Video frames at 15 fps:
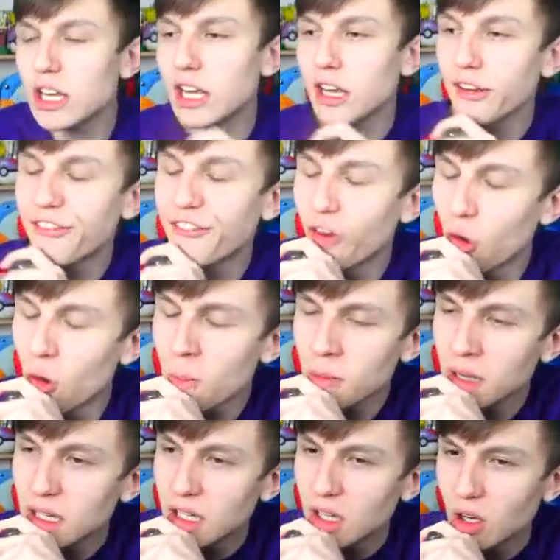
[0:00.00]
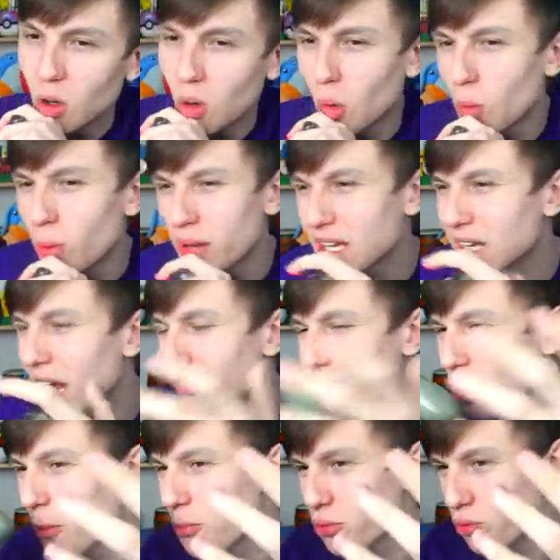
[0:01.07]
in form. We're going to have to
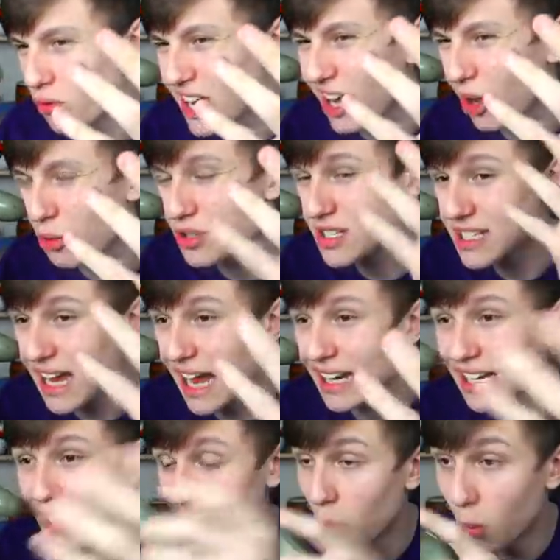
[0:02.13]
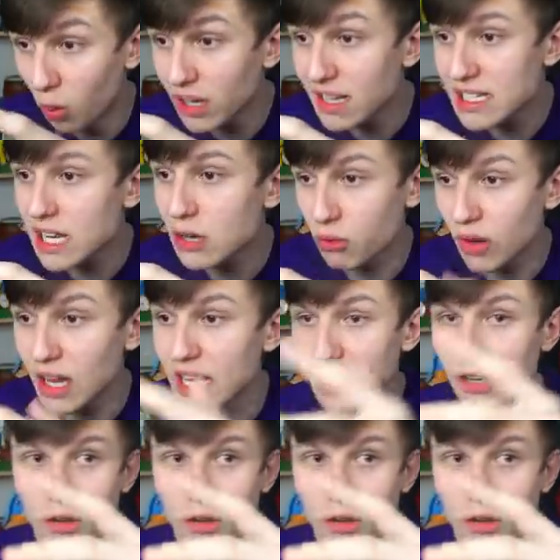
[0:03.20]
go Parejo, sadly. I want to take Rating